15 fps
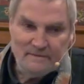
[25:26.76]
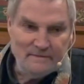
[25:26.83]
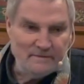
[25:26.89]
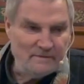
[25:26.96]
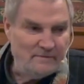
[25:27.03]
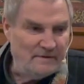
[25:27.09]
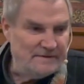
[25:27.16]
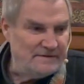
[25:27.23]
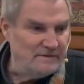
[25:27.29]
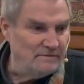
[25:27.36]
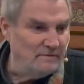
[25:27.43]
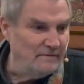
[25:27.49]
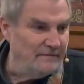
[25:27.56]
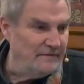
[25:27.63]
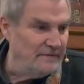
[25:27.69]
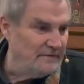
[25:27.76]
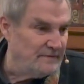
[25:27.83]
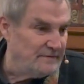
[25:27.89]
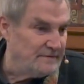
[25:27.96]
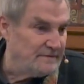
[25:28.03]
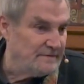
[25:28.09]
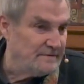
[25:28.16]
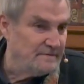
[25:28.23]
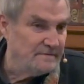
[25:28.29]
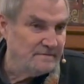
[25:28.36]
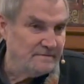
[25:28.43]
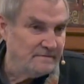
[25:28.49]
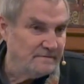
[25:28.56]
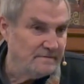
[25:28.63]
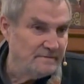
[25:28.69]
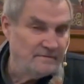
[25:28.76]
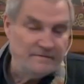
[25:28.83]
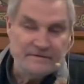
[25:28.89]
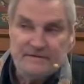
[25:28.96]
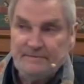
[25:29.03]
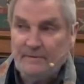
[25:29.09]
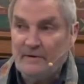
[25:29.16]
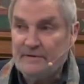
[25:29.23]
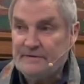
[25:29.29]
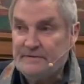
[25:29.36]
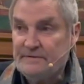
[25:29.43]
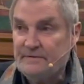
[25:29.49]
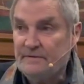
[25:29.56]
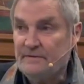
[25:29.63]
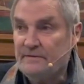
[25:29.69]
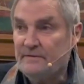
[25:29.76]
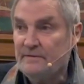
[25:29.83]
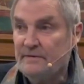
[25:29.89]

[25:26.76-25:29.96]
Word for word: The question reveals the response, you know.